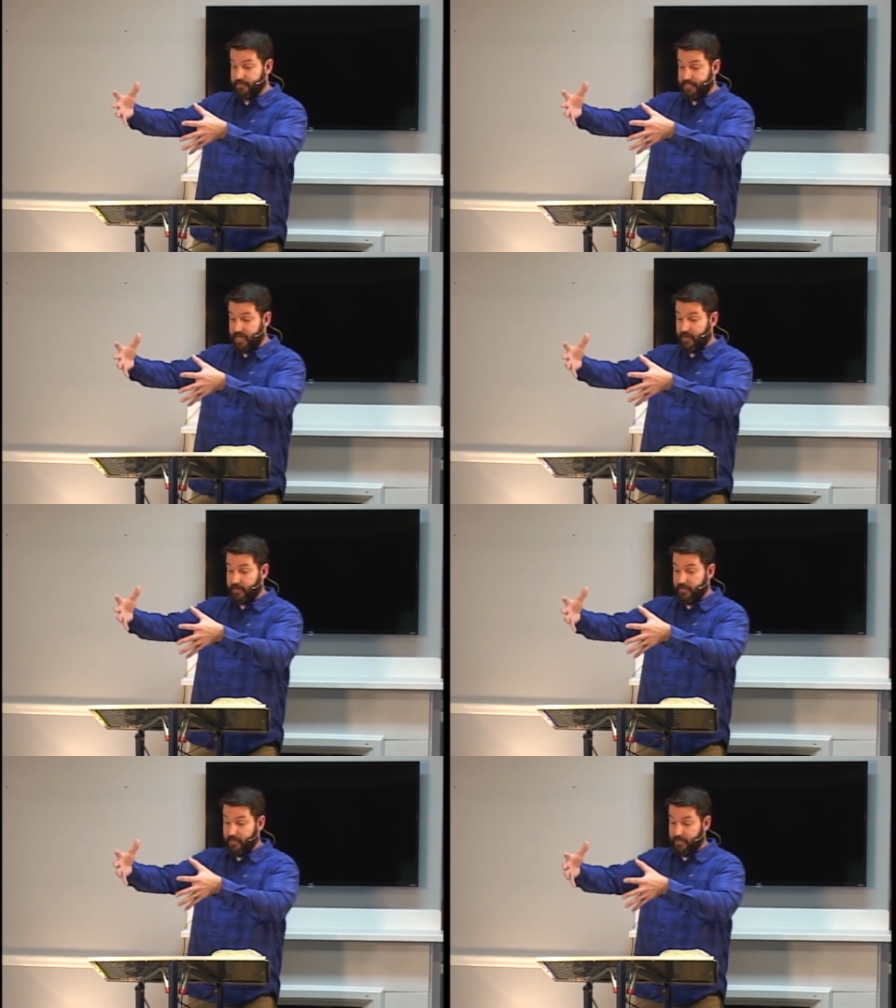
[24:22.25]

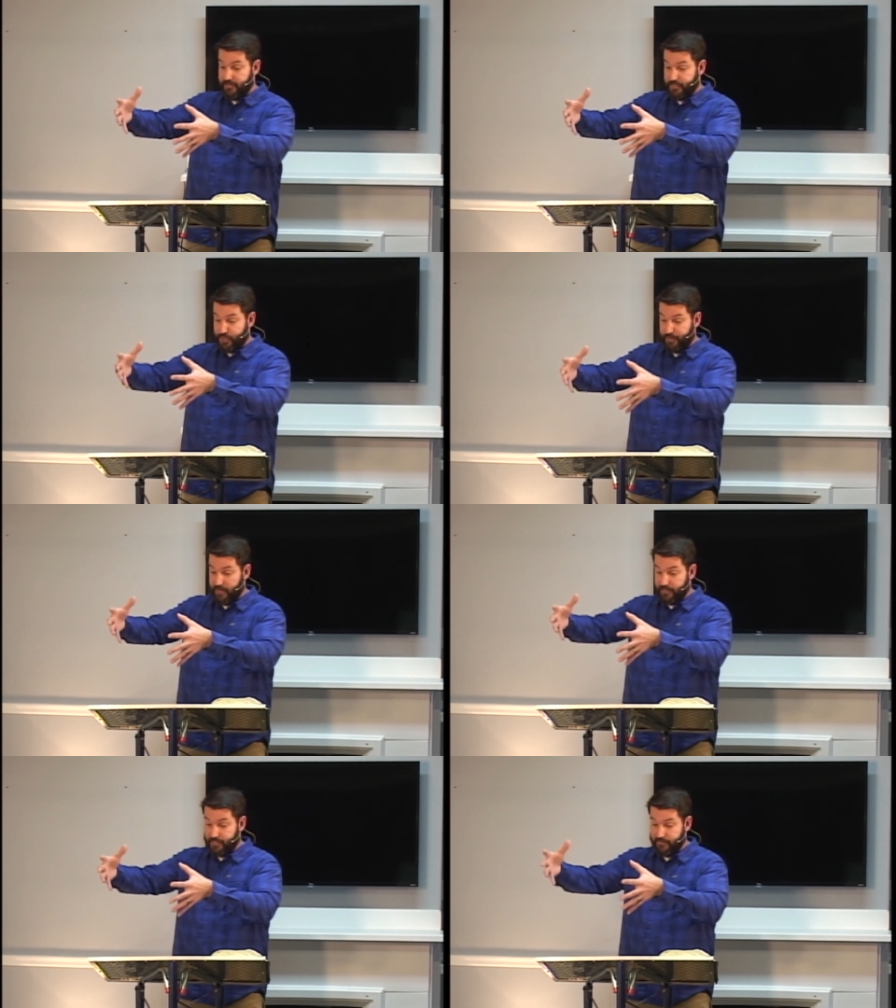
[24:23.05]
there the
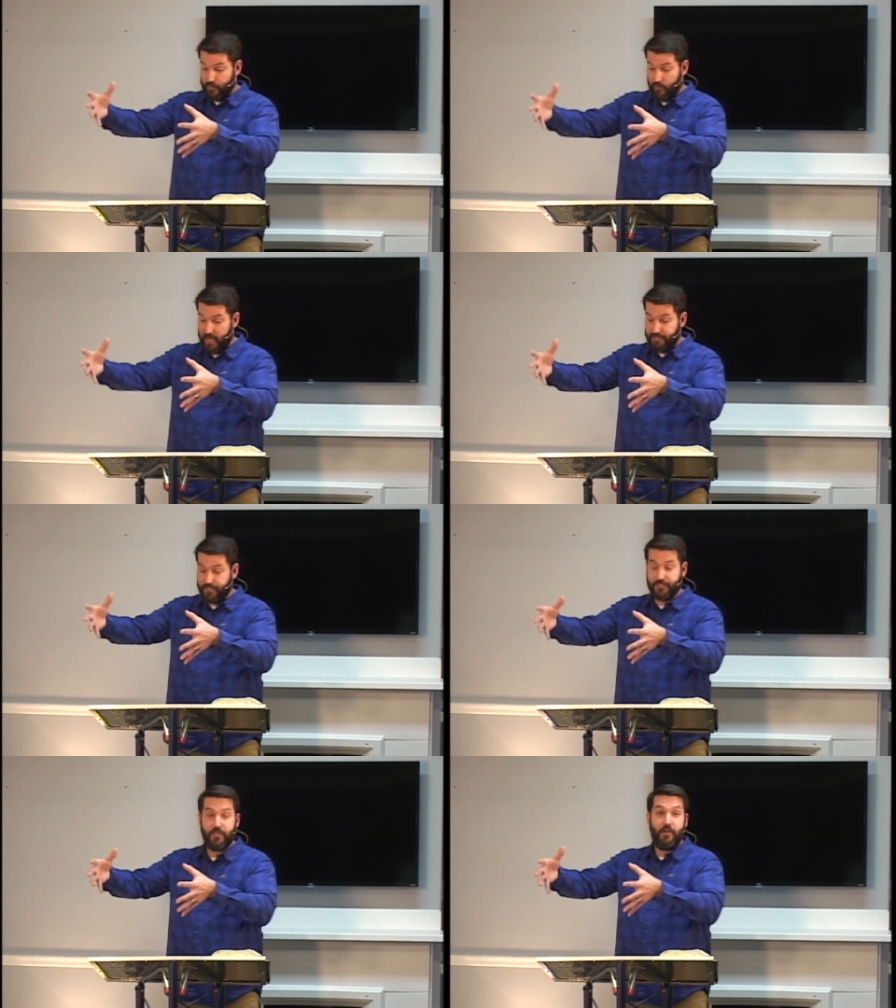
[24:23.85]
spirits of the
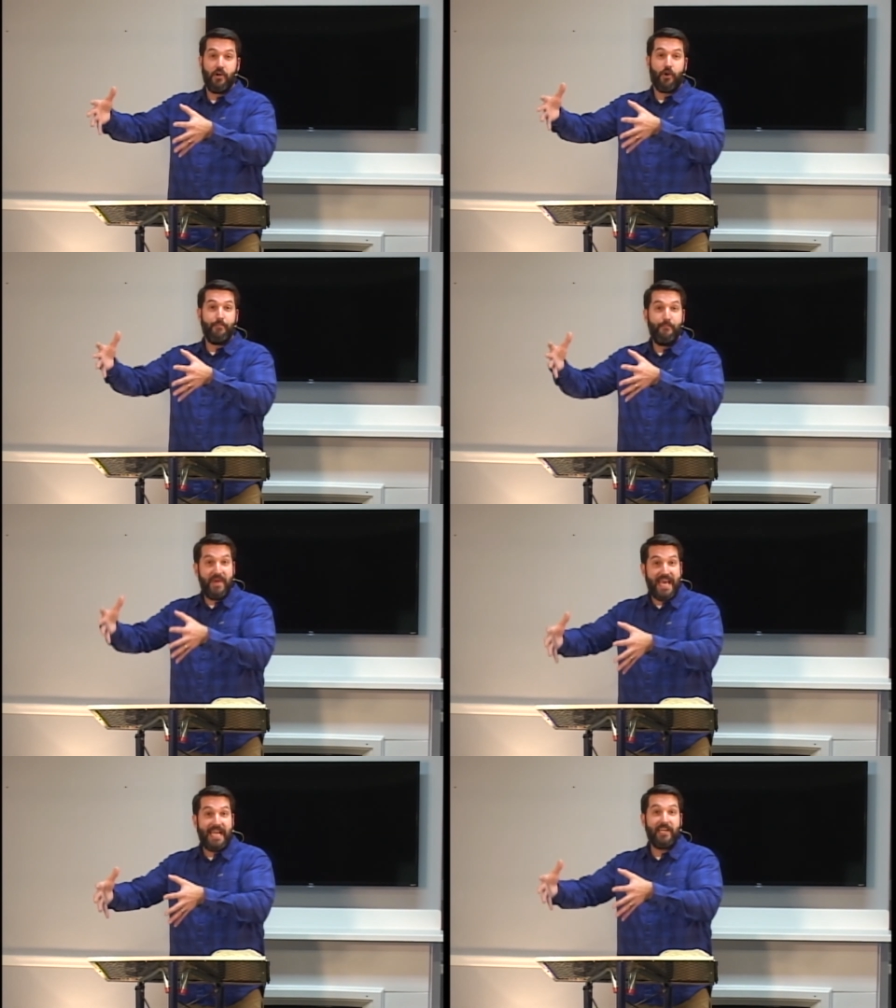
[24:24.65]
righteous are
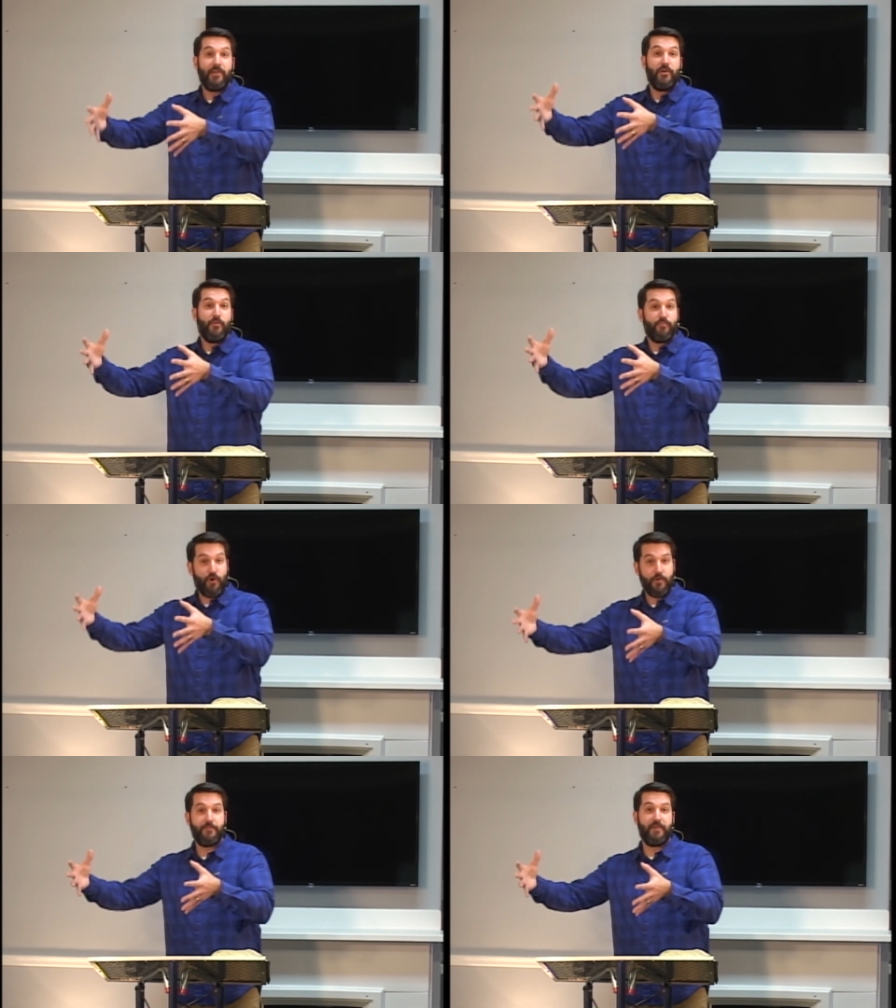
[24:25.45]
made
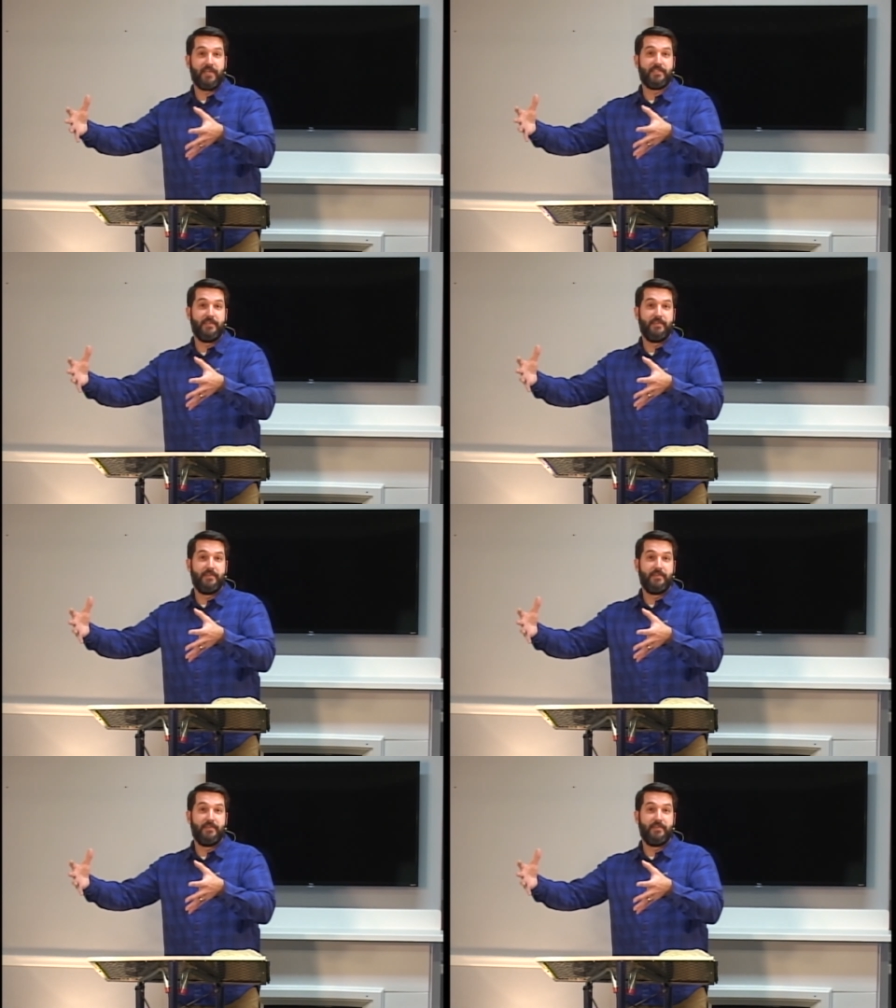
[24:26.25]
perfect.